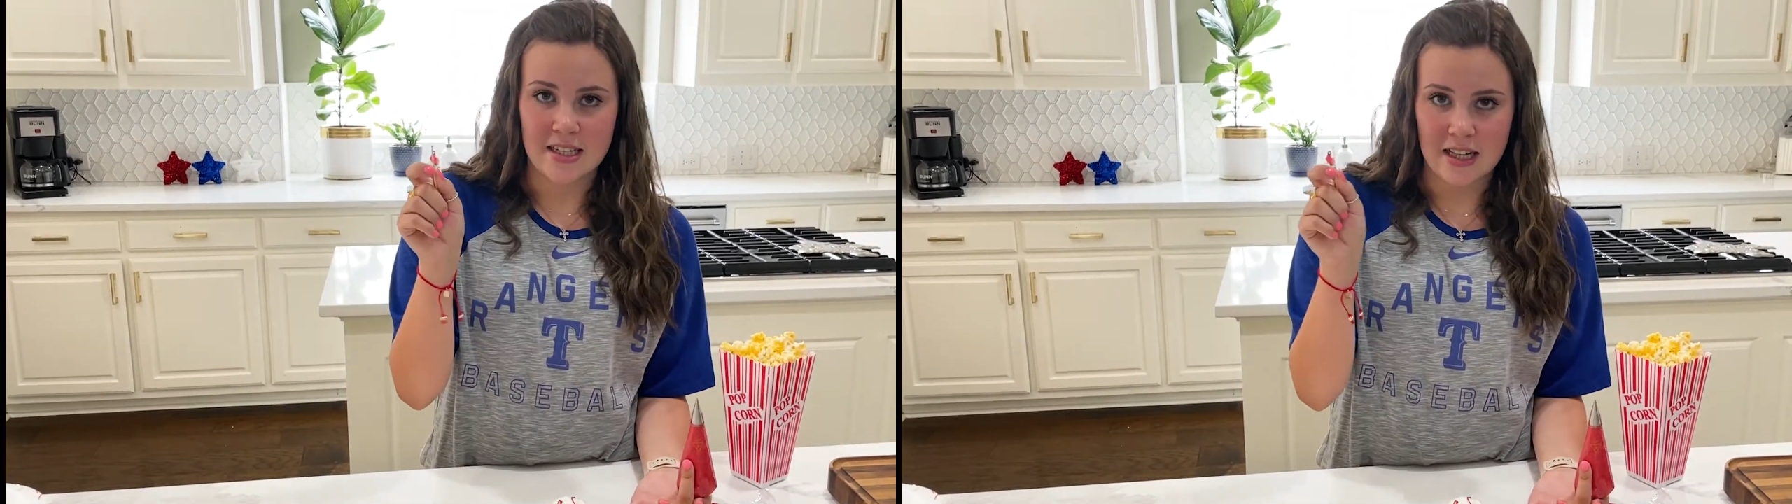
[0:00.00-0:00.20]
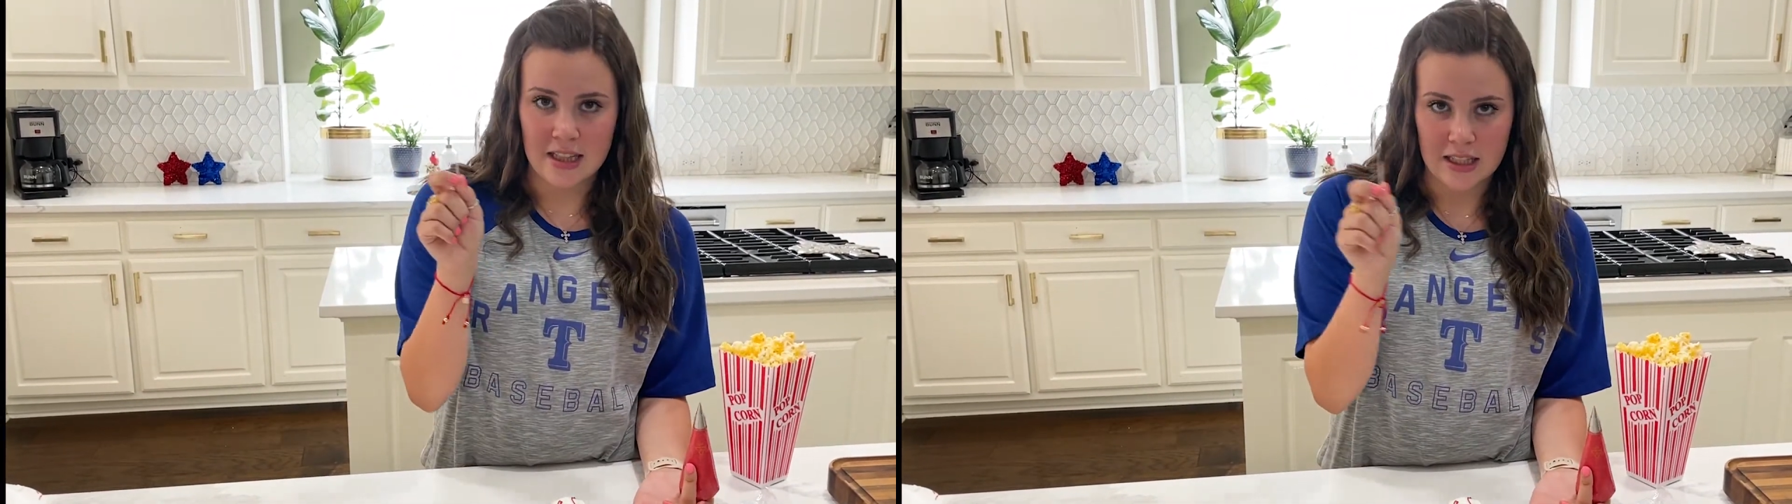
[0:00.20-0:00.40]

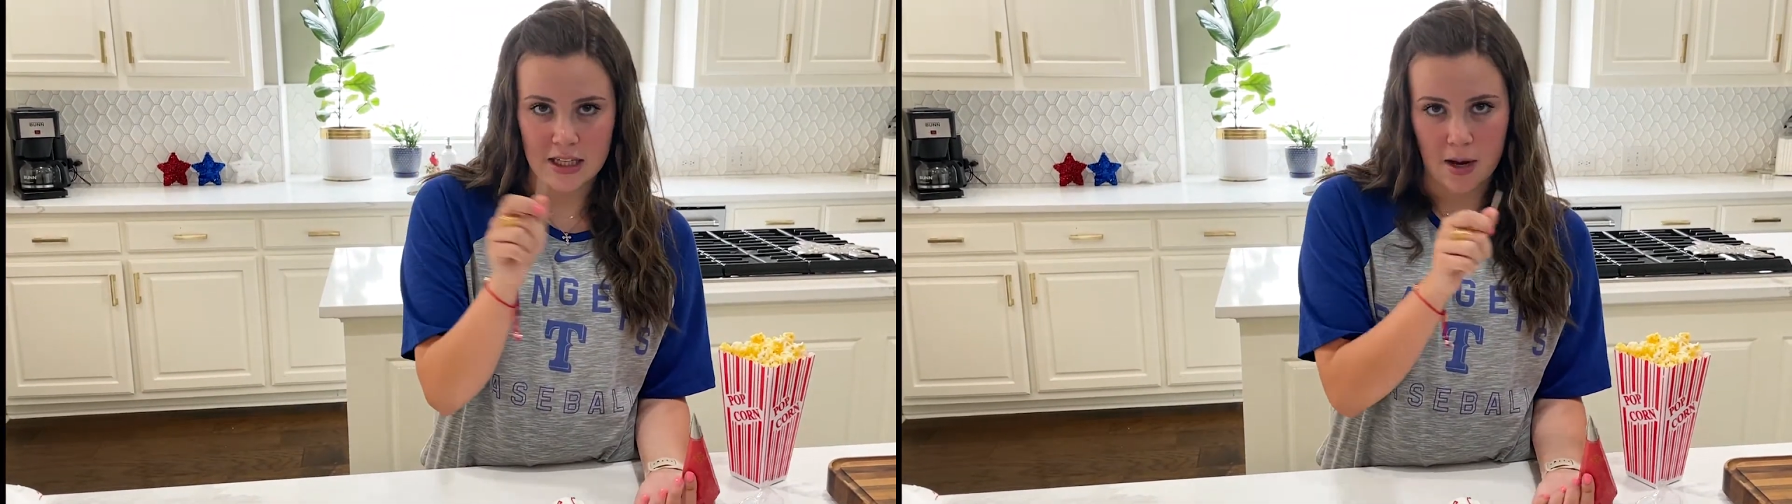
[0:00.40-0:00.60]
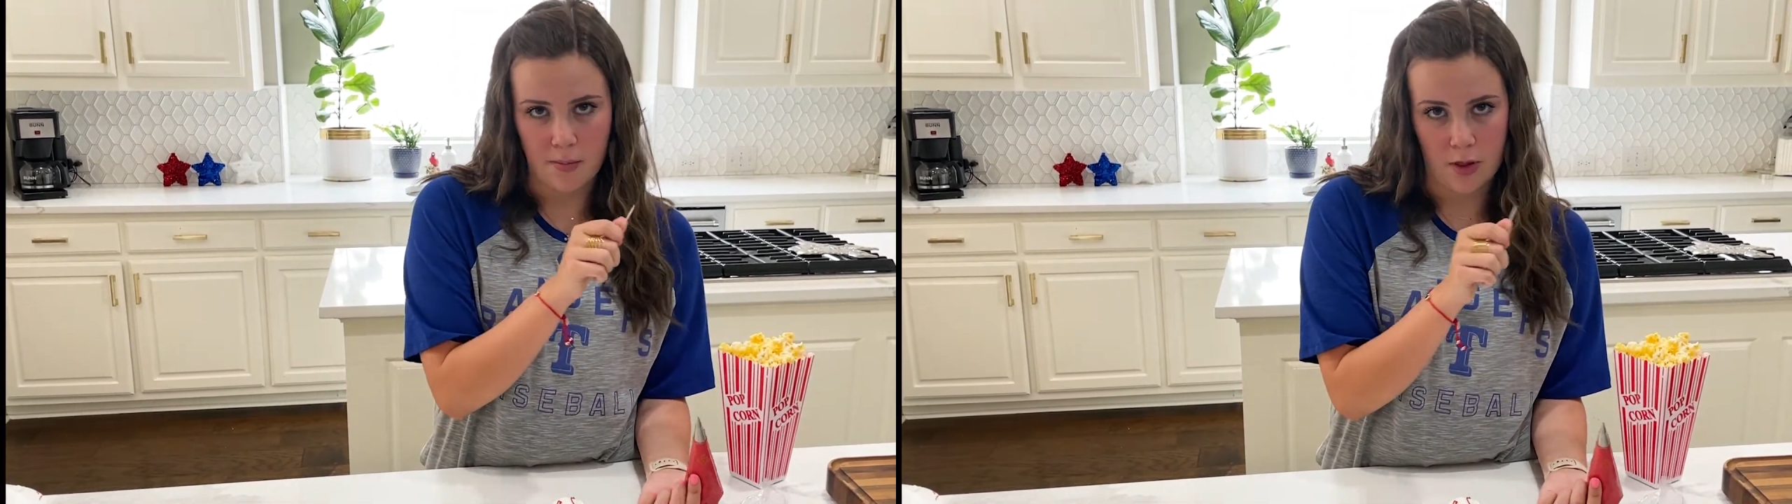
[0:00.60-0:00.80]
clean
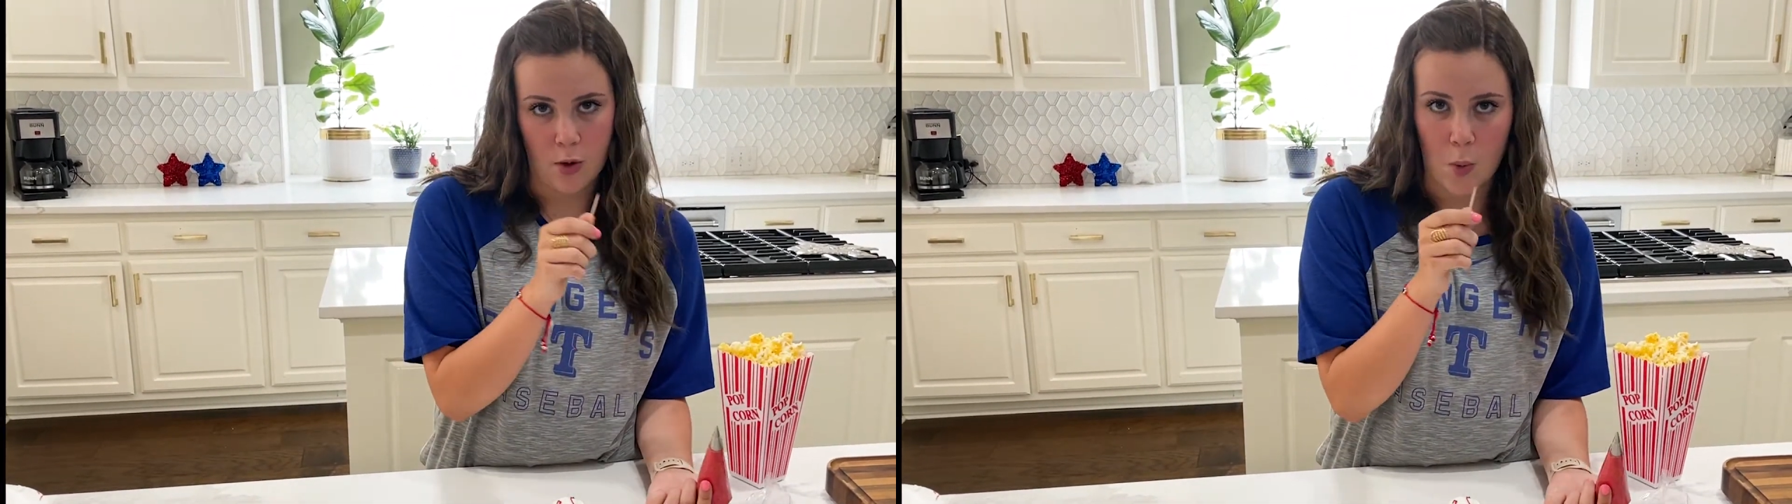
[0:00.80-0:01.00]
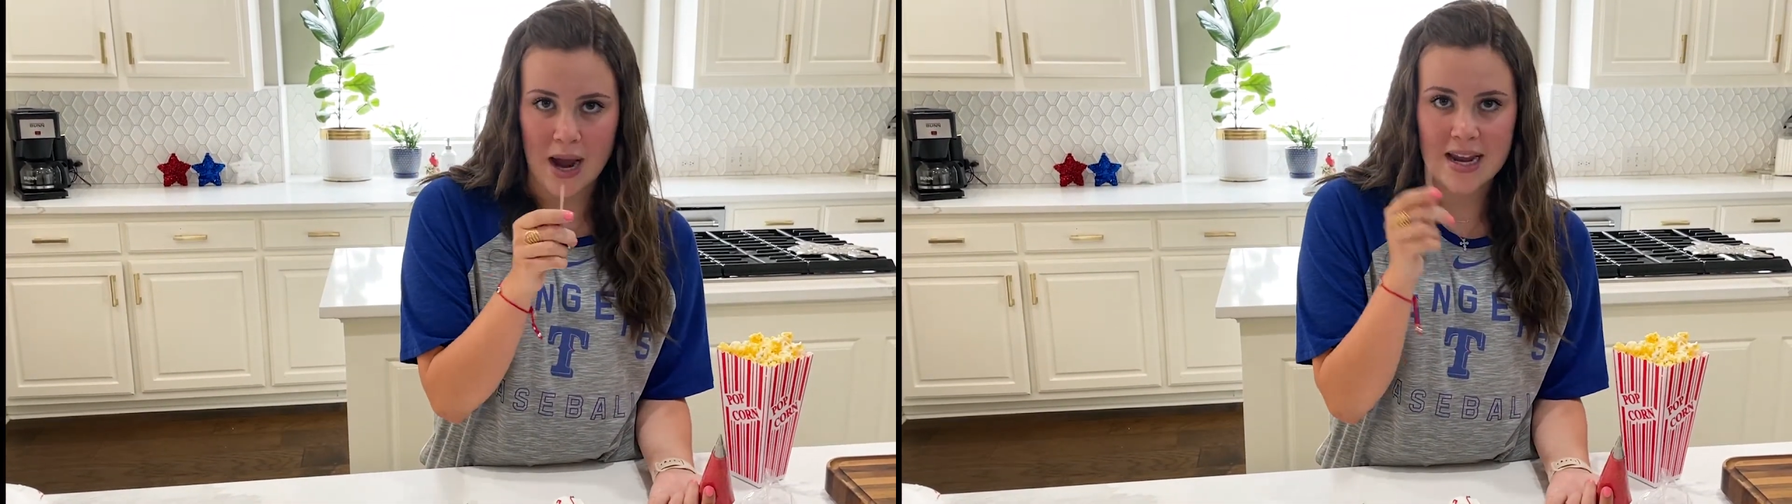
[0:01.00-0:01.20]
up the
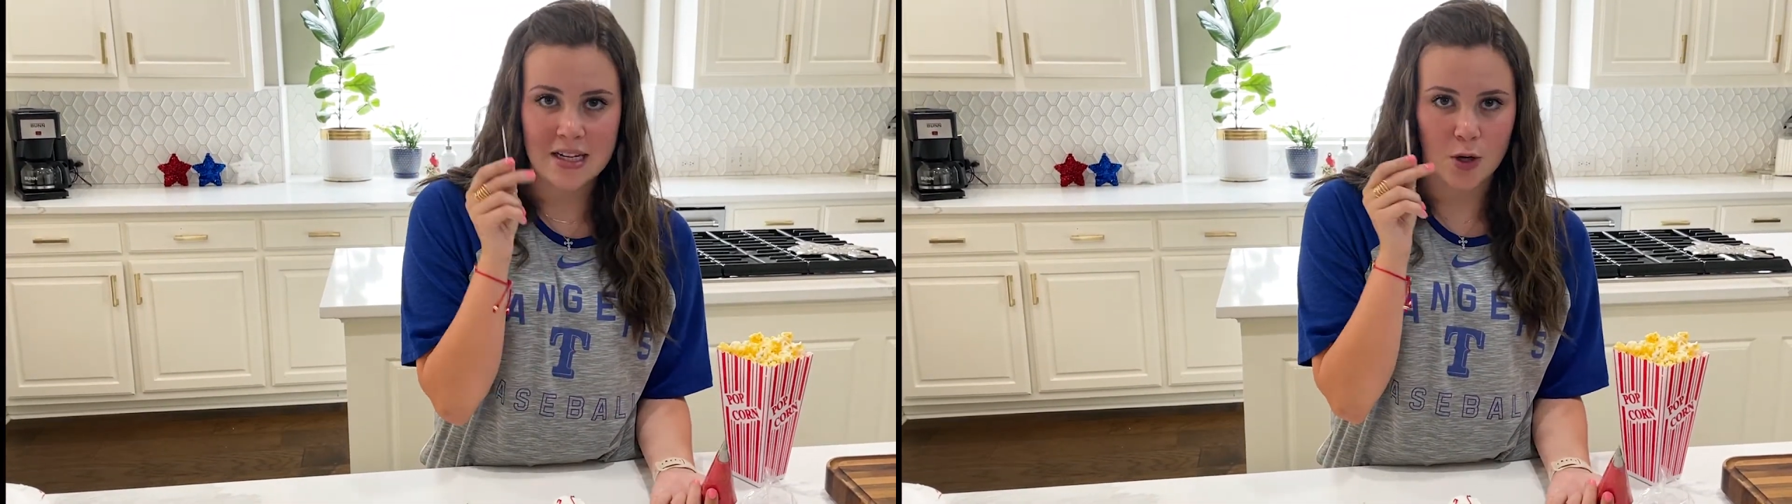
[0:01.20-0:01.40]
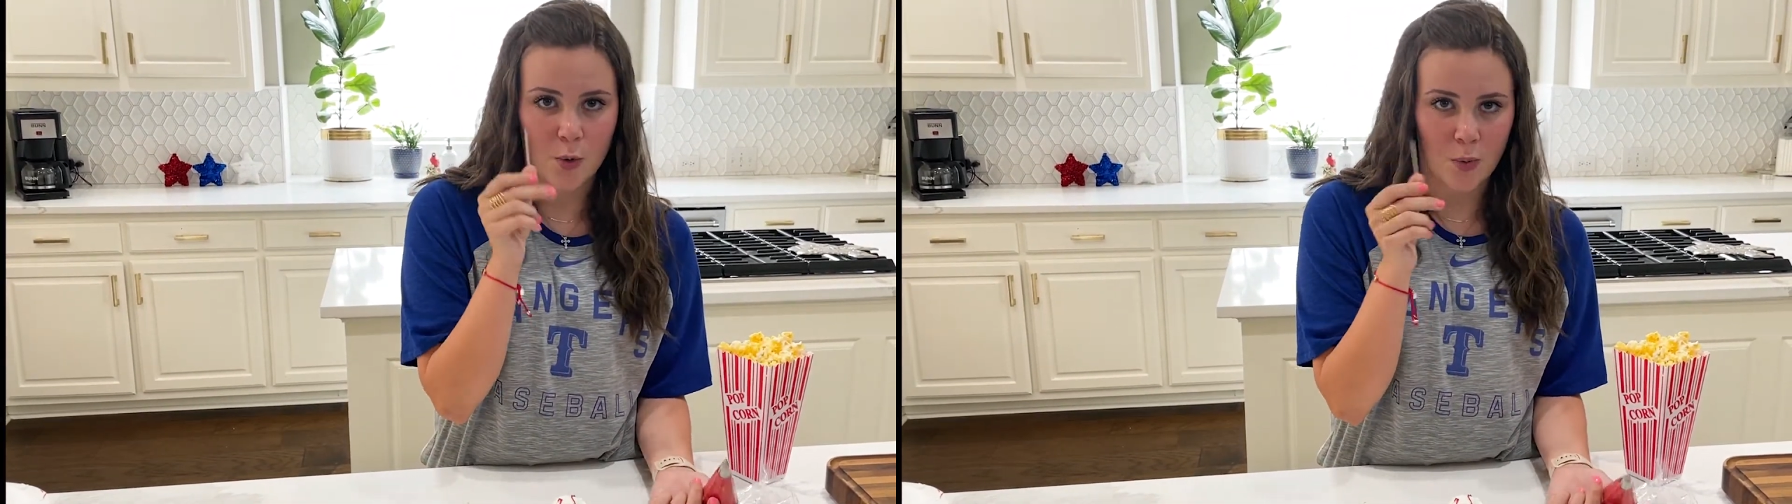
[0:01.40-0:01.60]
white
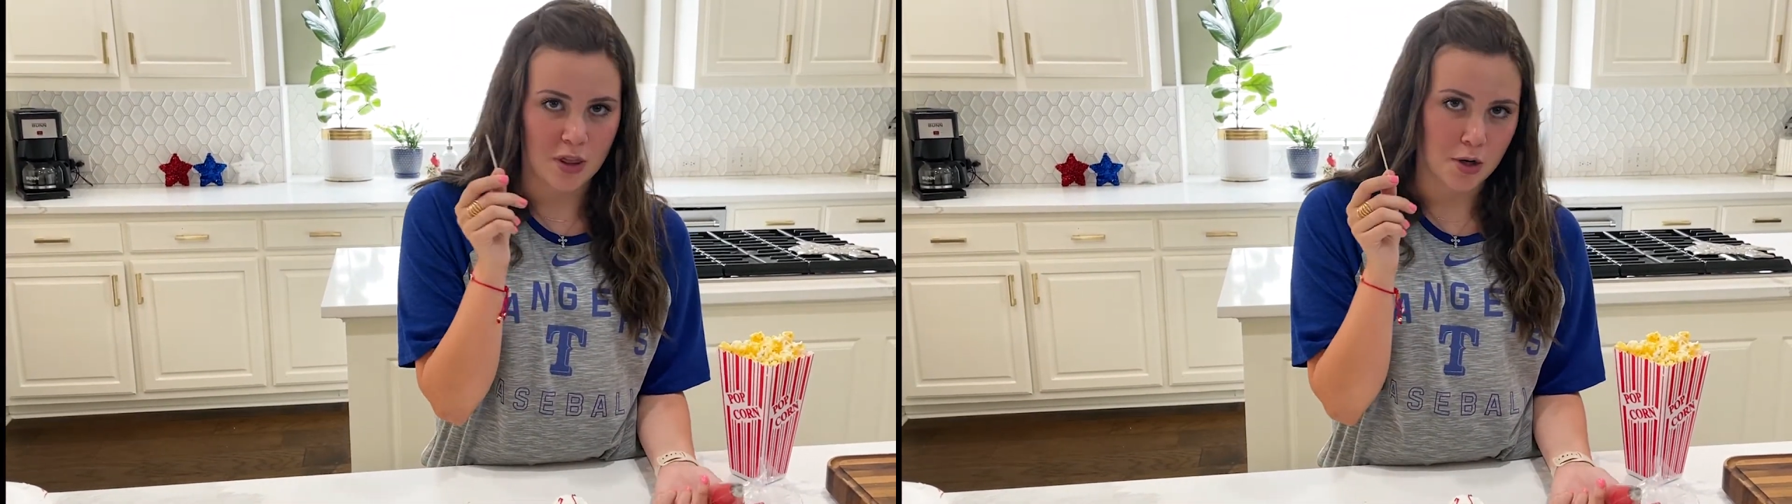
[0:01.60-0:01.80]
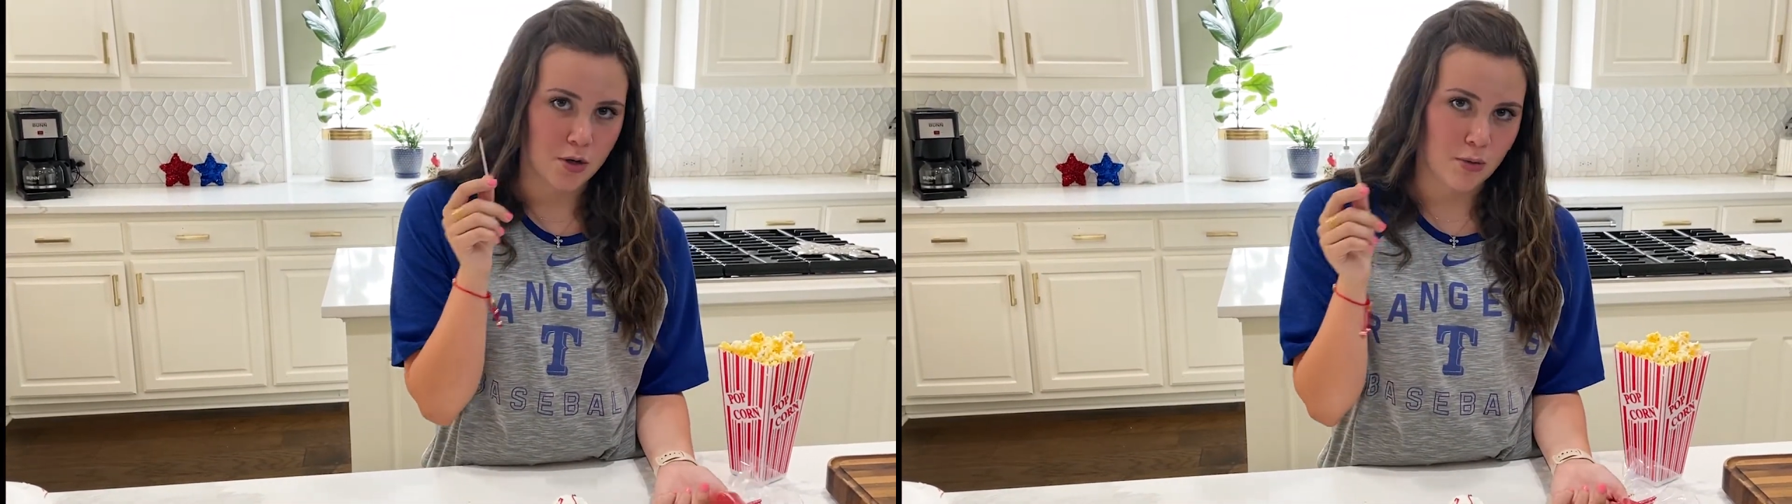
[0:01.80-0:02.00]
with
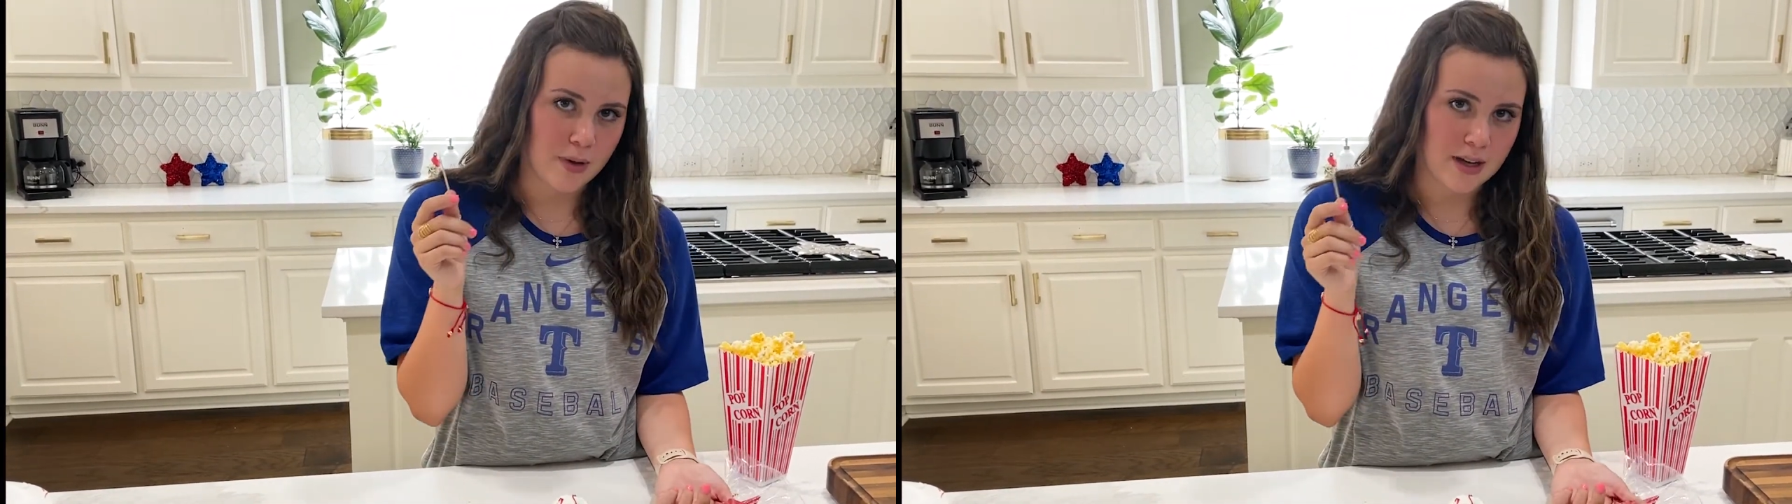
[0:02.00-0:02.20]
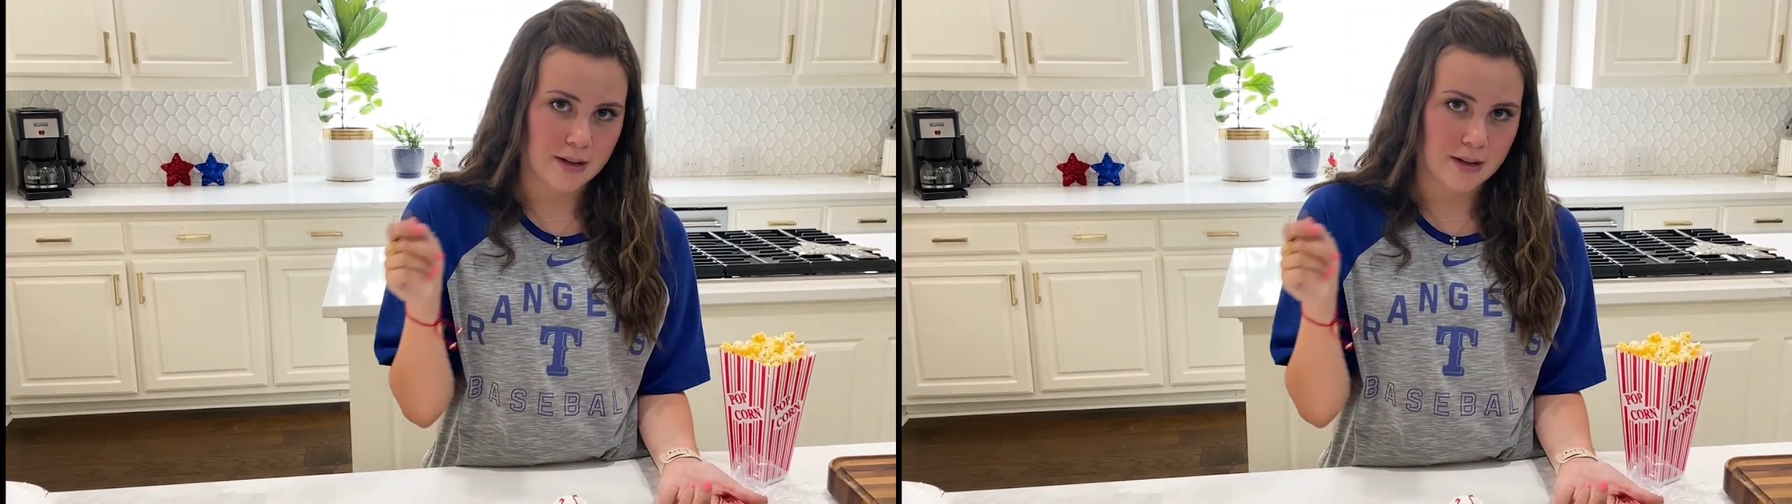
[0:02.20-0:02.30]
our toothpick.